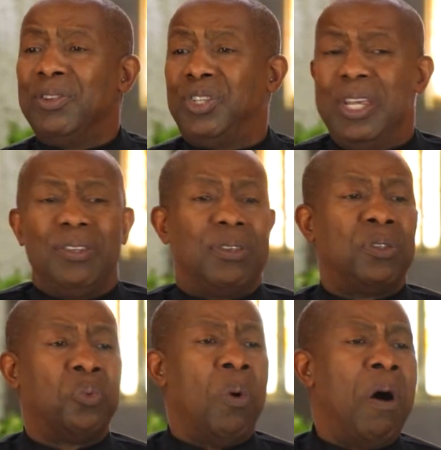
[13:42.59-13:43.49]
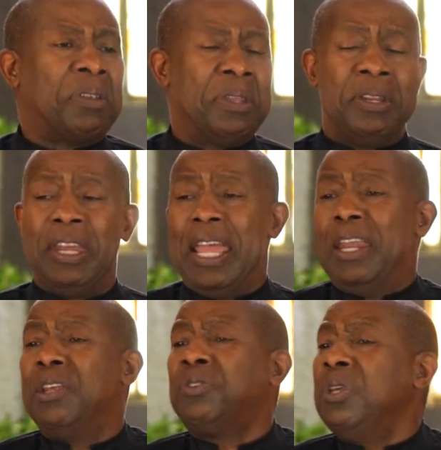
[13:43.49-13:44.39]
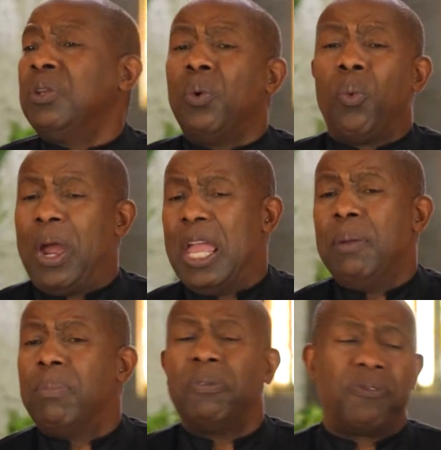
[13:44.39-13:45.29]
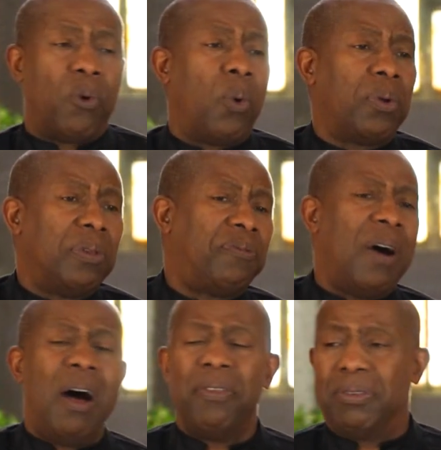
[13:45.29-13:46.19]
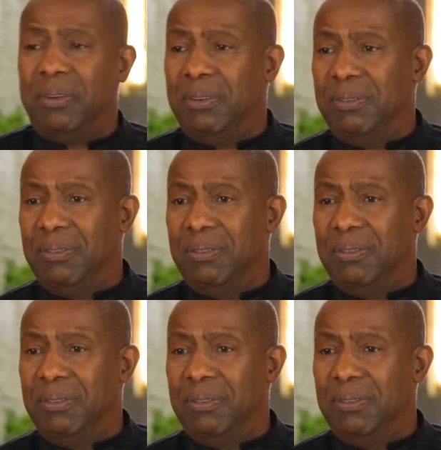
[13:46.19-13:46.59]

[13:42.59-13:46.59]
Jesus walked in an innocent way before the Father.